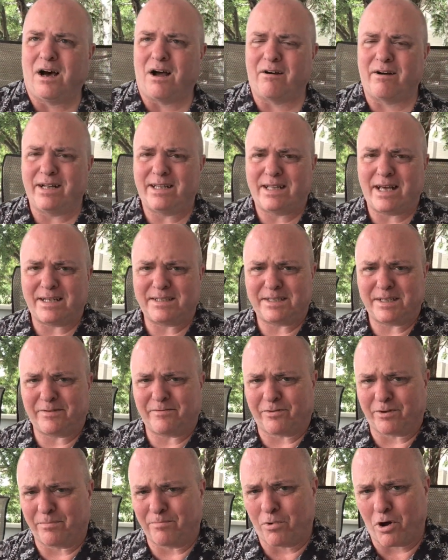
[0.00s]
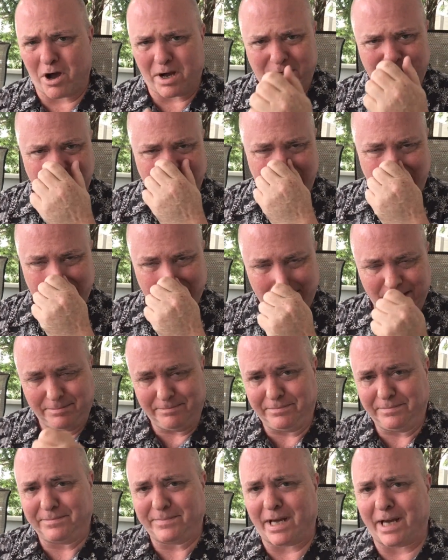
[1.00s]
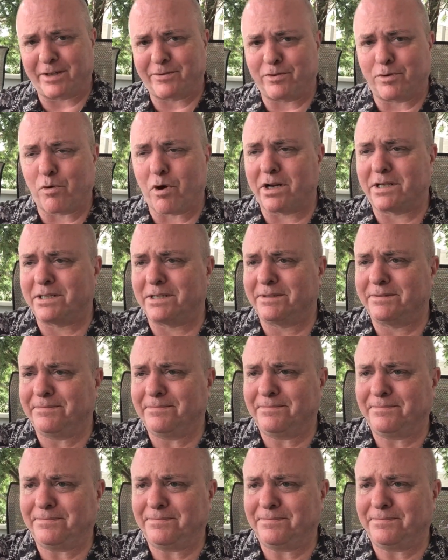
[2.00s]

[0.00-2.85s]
Alright, that's it for box E. Thanks for watching.